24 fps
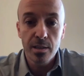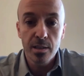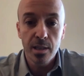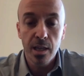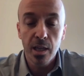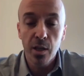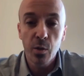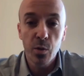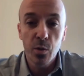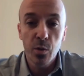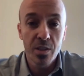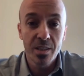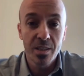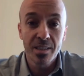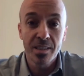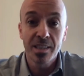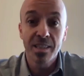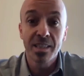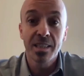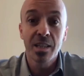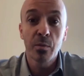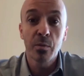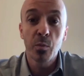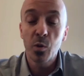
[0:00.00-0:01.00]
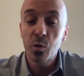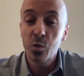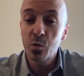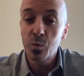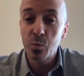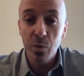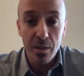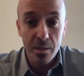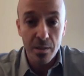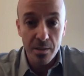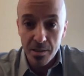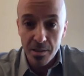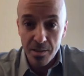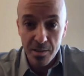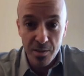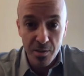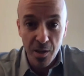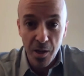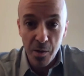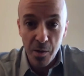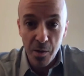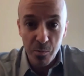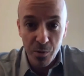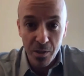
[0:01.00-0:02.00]
I know it's the most busiest
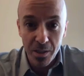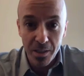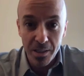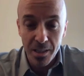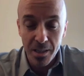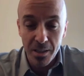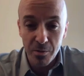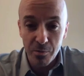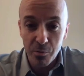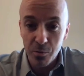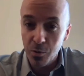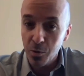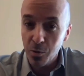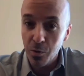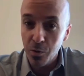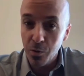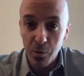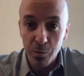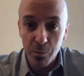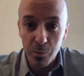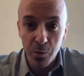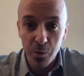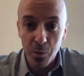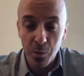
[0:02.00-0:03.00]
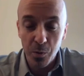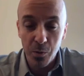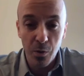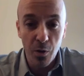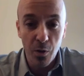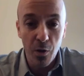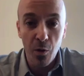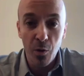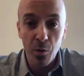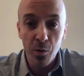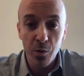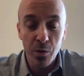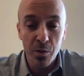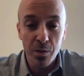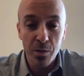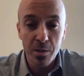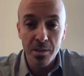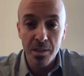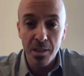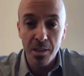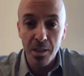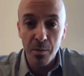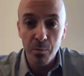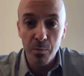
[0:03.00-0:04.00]
time right now for all of you, all your
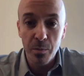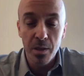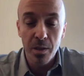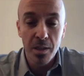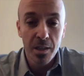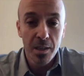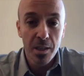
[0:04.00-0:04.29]
team